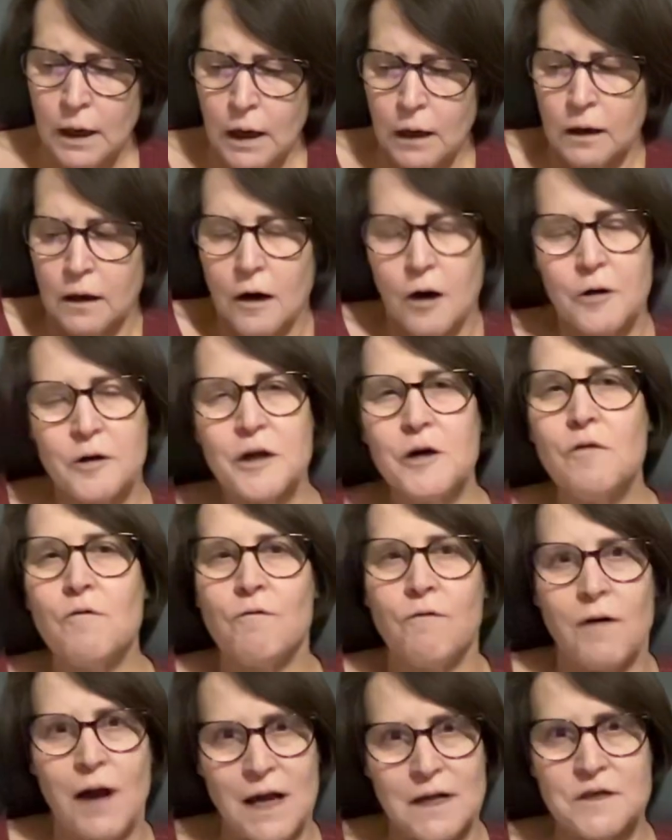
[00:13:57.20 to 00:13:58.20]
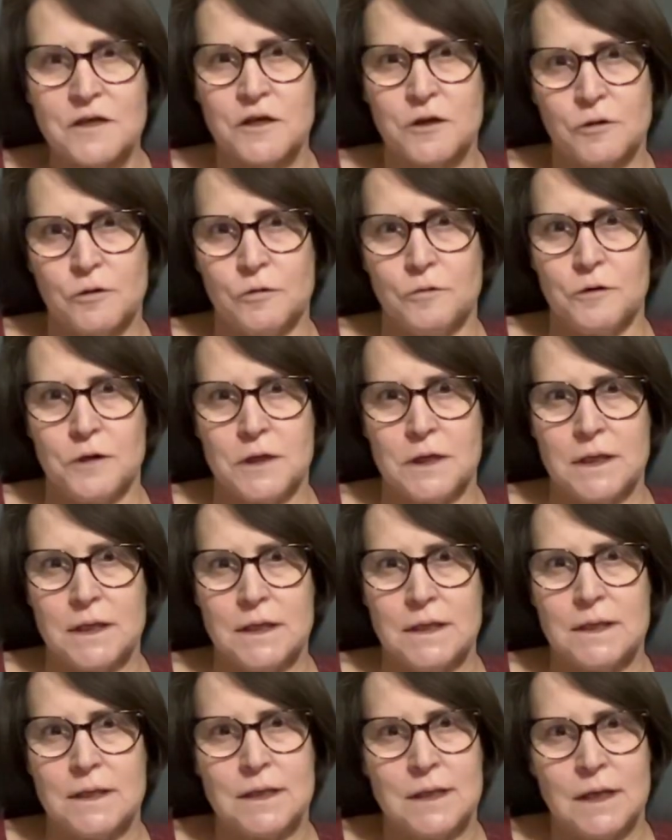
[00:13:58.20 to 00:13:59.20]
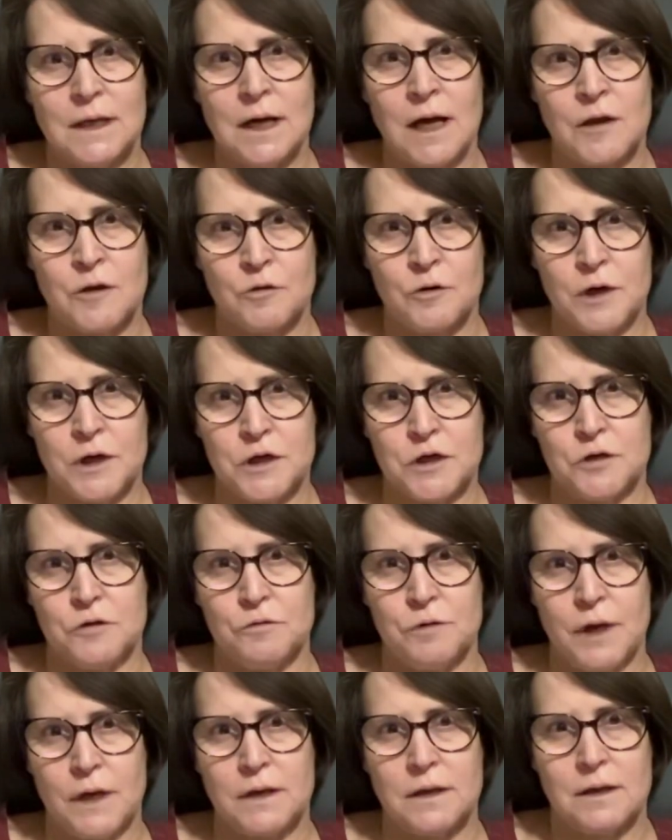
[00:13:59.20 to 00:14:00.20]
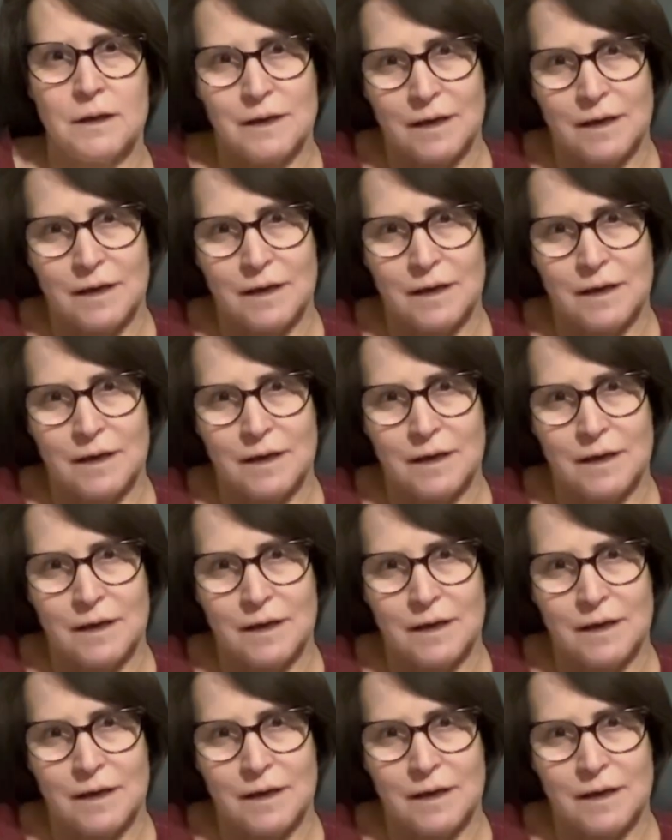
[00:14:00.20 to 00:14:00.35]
Cardiovascular disease is another issue that